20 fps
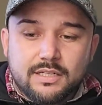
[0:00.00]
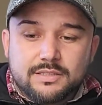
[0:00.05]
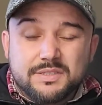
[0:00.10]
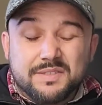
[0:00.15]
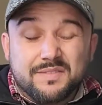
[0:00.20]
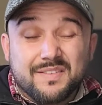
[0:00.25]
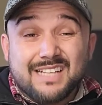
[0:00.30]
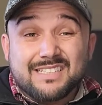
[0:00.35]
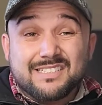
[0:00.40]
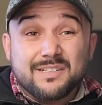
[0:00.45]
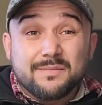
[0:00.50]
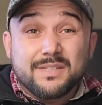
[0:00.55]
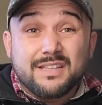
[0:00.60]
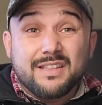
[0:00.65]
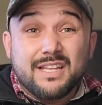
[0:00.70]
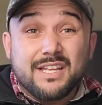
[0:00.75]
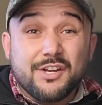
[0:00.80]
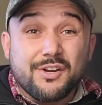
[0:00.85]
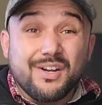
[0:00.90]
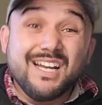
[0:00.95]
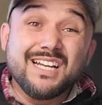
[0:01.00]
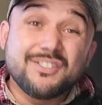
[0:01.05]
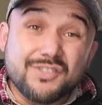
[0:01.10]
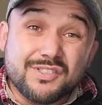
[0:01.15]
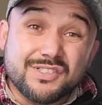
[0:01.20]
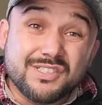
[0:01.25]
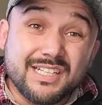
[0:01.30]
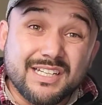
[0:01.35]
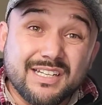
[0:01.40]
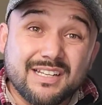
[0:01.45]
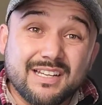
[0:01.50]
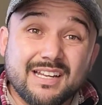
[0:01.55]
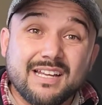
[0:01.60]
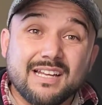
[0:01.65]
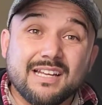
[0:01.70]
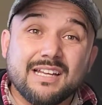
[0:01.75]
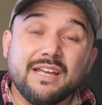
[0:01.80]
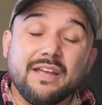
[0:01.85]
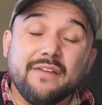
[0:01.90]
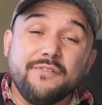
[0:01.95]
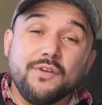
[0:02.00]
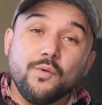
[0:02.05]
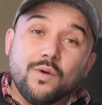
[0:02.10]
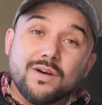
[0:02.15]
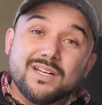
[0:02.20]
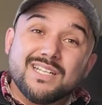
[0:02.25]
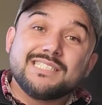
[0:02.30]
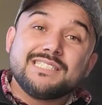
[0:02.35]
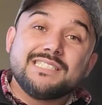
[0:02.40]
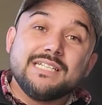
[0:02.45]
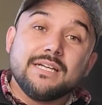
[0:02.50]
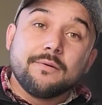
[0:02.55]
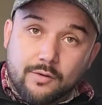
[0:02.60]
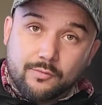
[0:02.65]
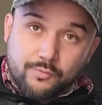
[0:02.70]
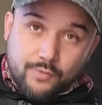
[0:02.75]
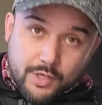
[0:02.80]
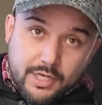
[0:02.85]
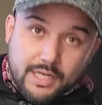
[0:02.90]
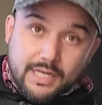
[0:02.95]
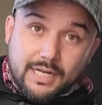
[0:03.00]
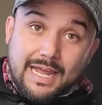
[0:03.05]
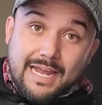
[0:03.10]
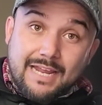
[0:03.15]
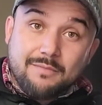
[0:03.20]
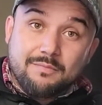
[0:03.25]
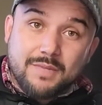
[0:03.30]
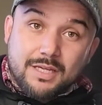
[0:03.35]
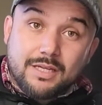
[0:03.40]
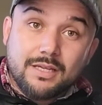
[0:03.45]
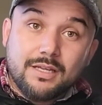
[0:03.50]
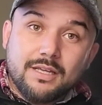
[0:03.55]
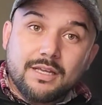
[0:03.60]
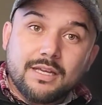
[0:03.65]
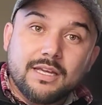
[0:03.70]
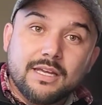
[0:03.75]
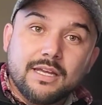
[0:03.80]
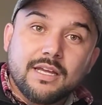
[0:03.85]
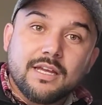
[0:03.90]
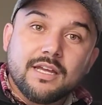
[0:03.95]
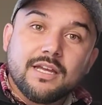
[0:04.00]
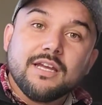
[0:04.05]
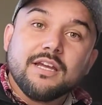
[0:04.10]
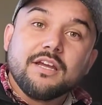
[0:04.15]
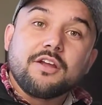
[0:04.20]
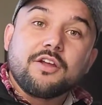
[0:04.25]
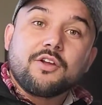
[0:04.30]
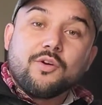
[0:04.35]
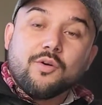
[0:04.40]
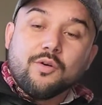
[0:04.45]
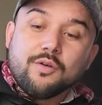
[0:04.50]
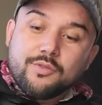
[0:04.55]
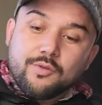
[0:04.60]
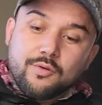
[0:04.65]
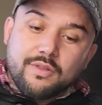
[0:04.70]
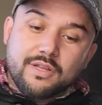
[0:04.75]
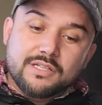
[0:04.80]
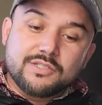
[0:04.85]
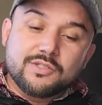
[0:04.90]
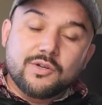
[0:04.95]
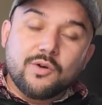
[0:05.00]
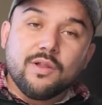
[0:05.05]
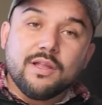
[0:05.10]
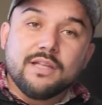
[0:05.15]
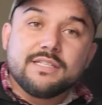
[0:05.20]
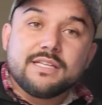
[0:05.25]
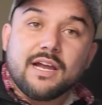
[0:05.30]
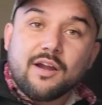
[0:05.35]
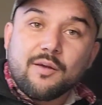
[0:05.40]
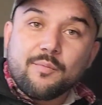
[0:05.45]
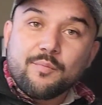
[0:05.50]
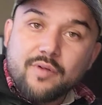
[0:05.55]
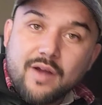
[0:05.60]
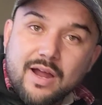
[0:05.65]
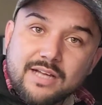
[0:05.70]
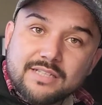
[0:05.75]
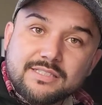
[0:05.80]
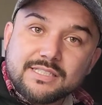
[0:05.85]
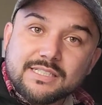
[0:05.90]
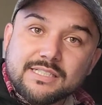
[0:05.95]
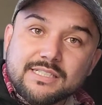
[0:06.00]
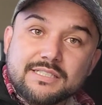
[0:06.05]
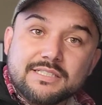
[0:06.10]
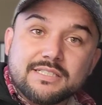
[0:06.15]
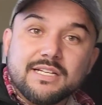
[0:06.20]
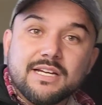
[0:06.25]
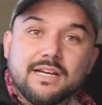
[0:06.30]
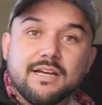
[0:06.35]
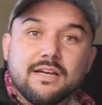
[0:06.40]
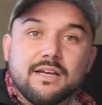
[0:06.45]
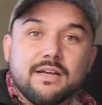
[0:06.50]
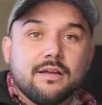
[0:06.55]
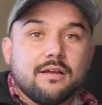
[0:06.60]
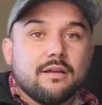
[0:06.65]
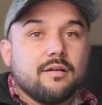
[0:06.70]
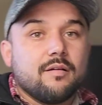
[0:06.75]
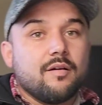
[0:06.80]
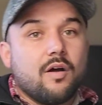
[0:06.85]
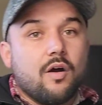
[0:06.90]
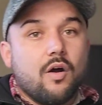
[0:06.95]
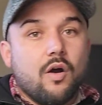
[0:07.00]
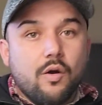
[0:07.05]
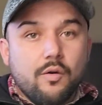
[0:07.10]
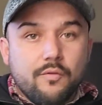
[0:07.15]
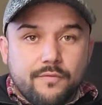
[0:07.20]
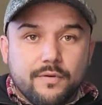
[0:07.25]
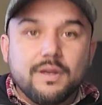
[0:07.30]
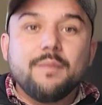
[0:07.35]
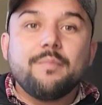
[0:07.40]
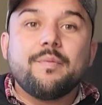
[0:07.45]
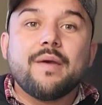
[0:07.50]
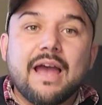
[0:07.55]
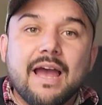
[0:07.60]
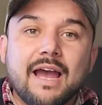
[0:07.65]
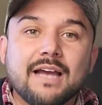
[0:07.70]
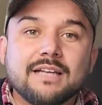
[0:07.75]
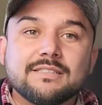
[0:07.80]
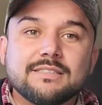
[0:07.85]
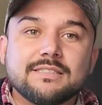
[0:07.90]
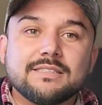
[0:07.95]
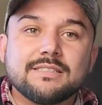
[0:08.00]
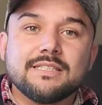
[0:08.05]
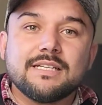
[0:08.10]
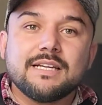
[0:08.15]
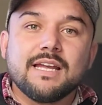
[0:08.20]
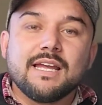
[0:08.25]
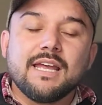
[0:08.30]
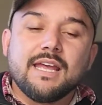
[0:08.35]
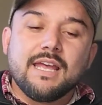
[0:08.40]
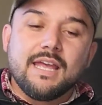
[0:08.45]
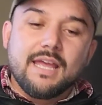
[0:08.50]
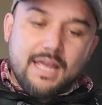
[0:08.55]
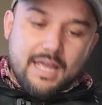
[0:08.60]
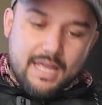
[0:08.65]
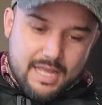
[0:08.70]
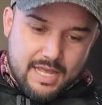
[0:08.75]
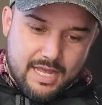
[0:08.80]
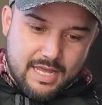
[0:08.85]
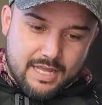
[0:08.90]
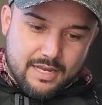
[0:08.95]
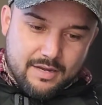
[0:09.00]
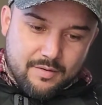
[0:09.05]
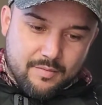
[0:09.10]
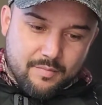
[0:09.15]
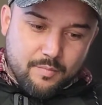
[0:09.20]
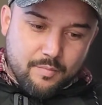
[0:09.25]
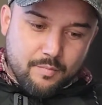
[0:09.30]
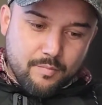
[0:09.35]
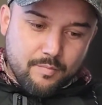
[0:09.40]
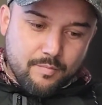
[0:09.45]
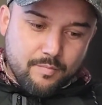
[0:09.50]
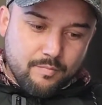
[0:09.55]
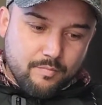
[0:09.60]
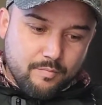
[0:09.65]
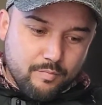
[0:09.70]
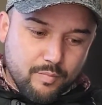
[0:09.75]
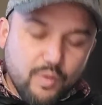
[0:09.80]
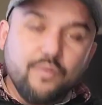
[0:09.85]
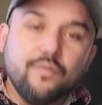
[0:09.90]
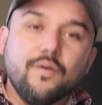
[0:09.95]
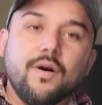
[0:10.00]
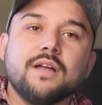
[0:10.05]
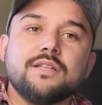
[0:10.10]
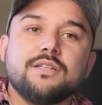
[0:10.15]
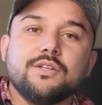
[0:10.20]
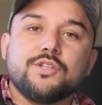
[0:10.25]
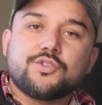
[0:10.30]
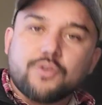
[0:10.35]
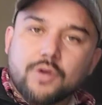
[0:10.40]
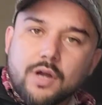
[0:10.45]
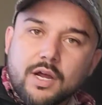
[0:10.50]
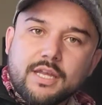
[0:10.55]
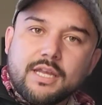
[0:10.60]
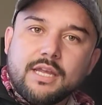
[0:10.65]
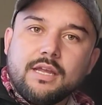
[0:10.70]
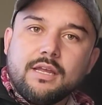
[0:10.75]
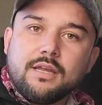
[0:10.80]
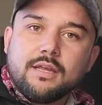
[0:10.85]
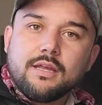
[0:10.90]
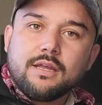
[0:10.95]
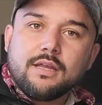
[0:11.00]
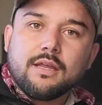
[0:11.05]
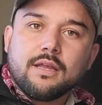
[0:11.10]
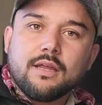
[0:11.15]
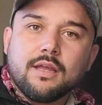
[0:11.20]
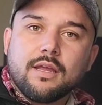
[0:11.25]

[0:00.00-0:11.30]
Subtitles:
So that's something that you're interested in. If you wanna see a rookie like me go through this whole entire process, hopefully pass and move on to trucking,